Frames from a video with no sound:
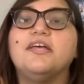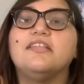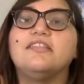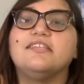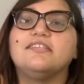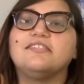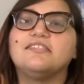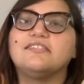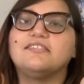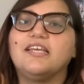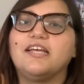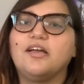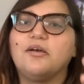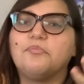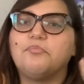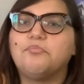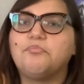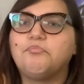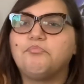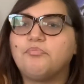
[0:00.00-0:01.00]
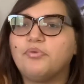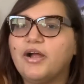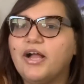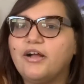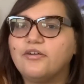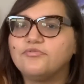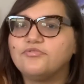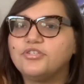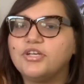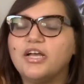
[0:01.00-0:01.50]
This is like a
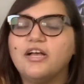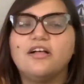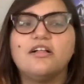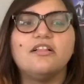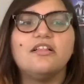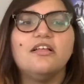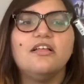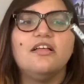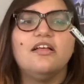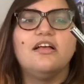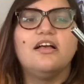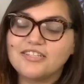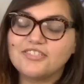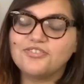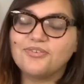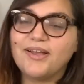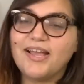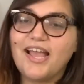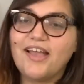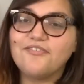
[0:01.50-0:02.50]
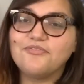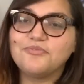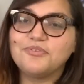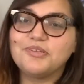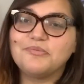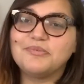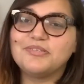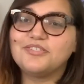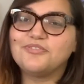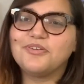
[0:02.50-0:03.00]
brow gel. So I haven't
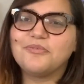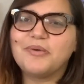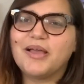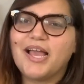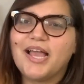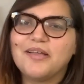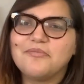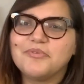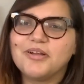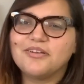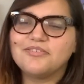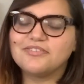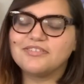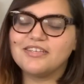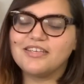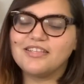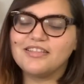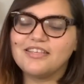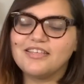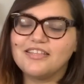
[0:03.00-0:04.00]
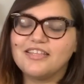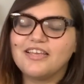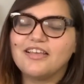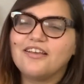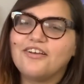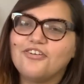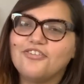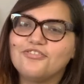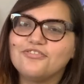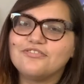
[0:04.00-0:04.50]
really been doing my eyebrows lately. Like
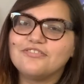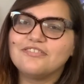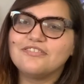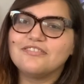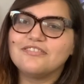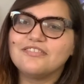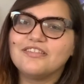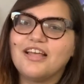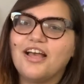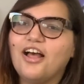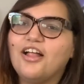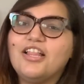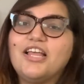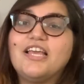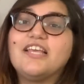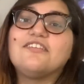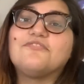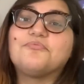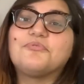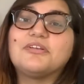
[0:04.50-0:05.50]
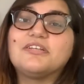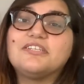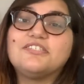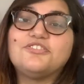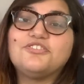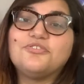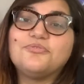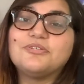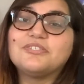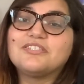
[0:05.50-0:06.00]
all I really
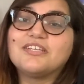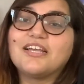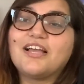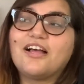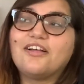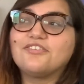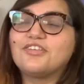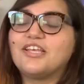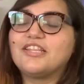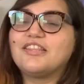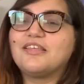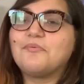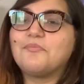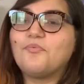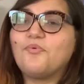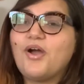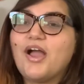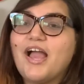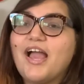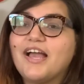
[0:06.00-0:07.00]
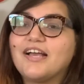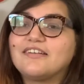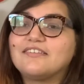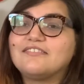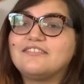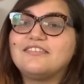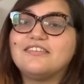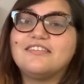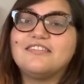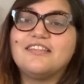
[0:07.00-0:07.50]
do is like I'll get them
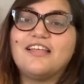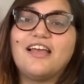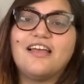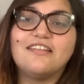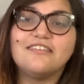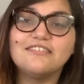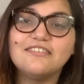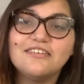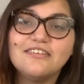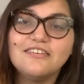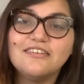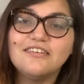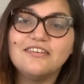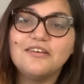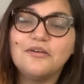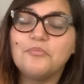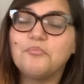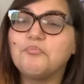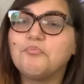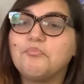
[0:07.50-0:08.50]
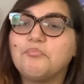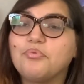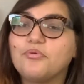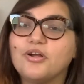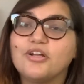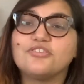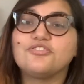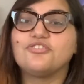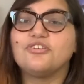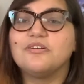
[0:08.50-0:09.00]
waxed and then
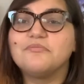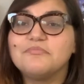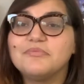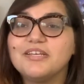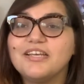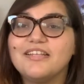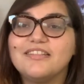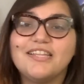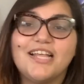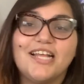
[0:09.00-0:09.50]
brush them, and